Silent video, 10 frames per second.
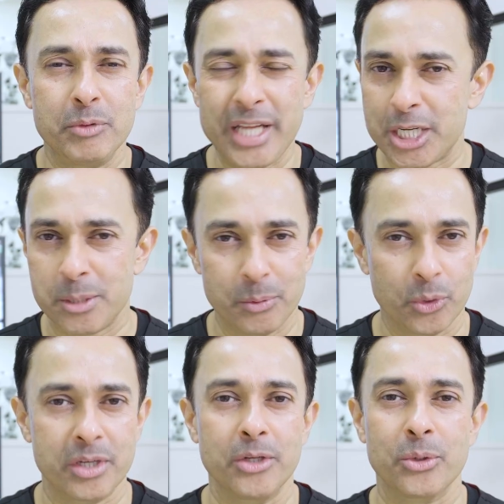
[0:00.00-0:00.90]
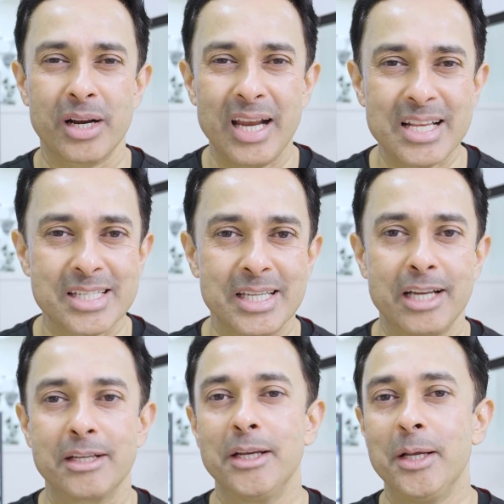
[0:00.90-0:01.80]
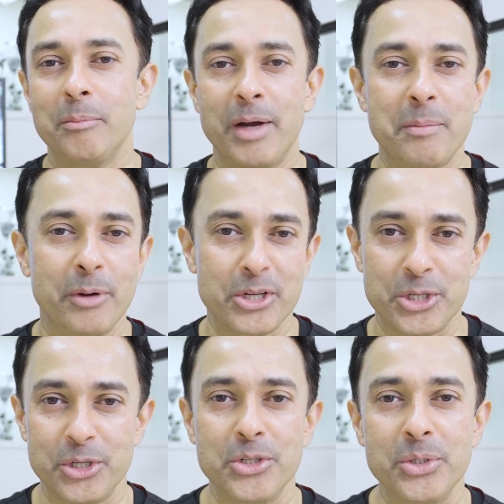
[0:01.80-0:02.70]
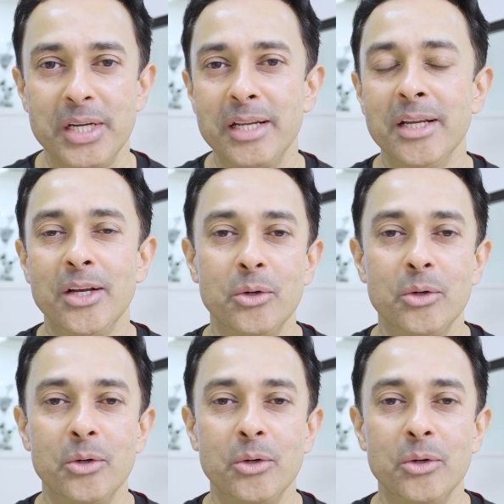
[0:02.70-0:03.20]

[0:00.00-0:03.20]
textbook, you know, classic bypass surgery,